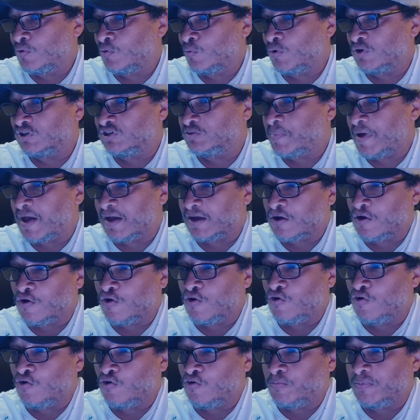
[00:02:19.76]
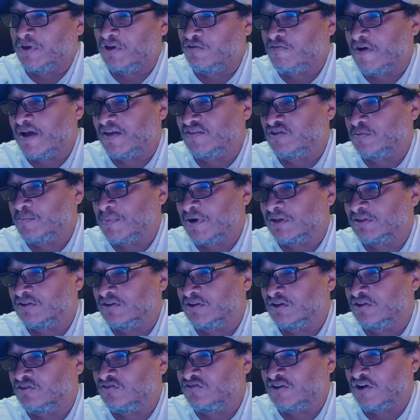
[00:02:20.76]
Once back home, he writes
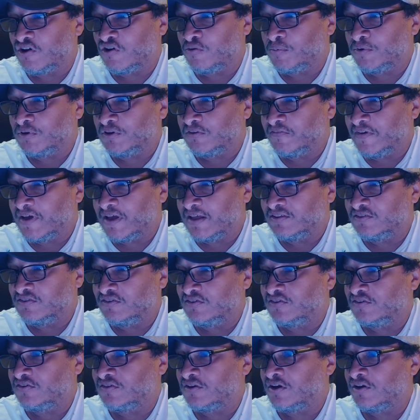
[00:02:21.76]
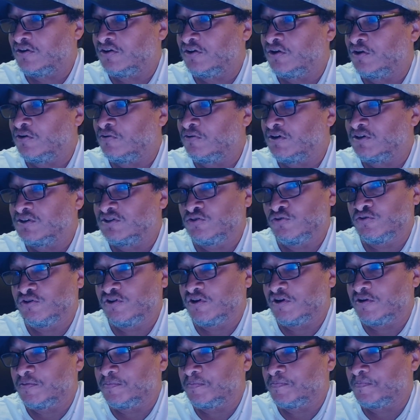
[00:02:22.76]
about these terrible events under a
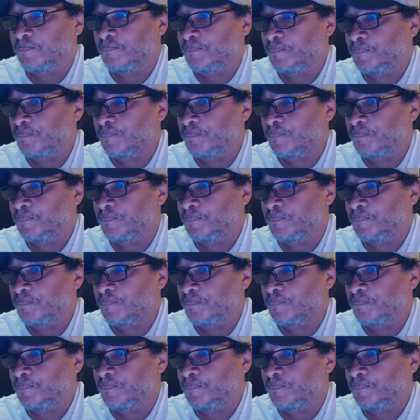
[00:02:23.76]
pseudonym,